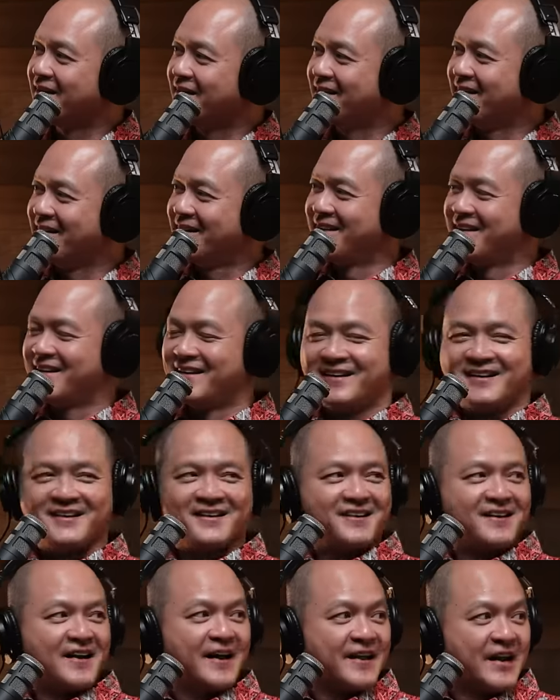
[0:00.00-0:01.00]

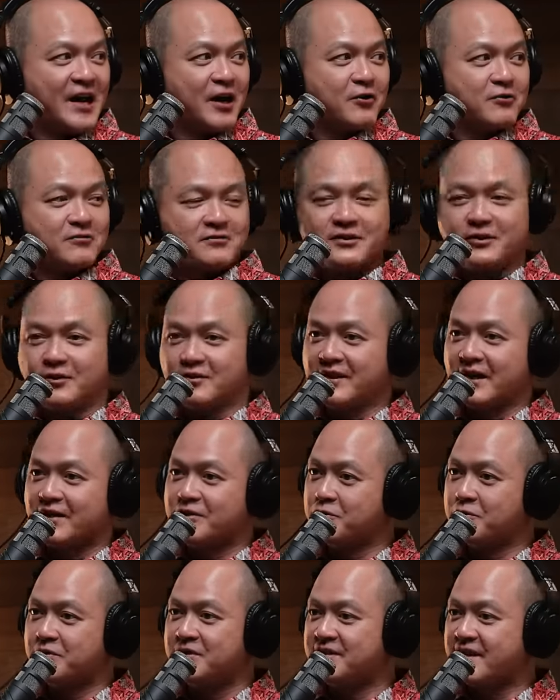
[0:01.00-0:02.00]
And now, you know, their
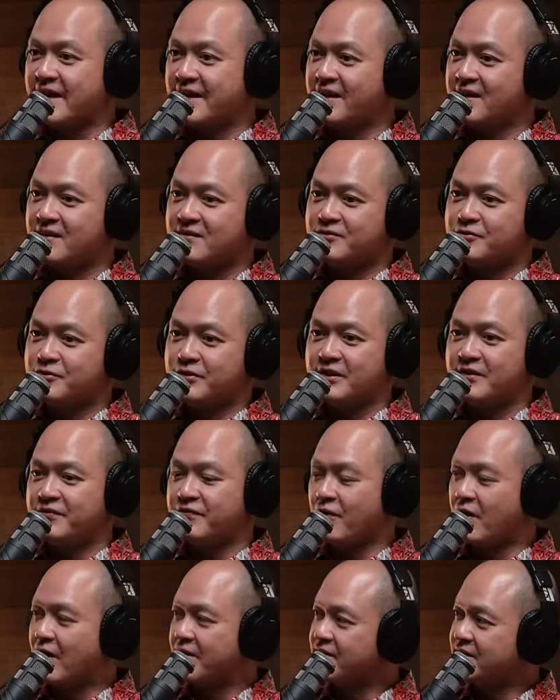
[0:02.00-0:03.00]
show is getting three,
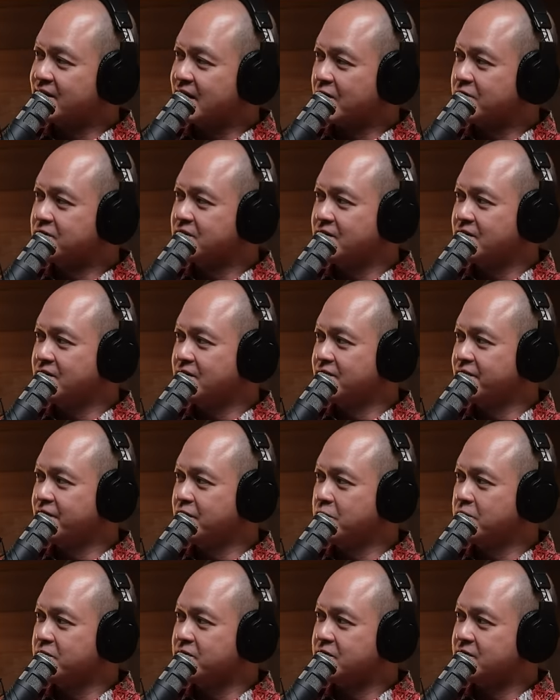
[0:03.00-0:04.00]
four hundred thousand
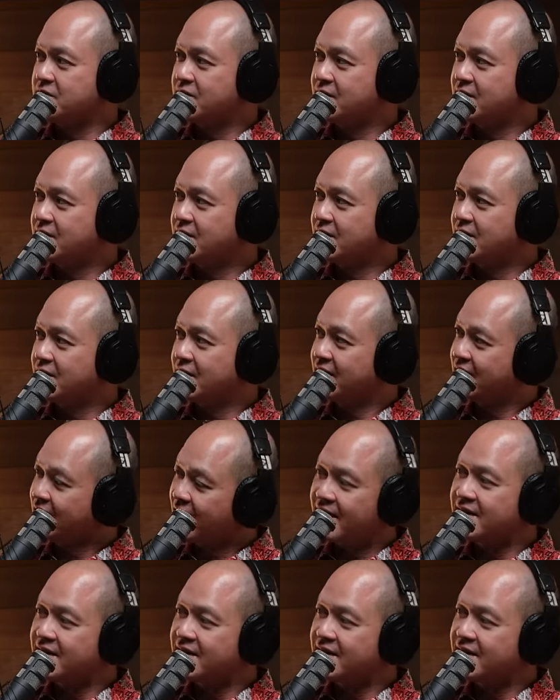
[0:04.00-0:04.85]
views. Number one show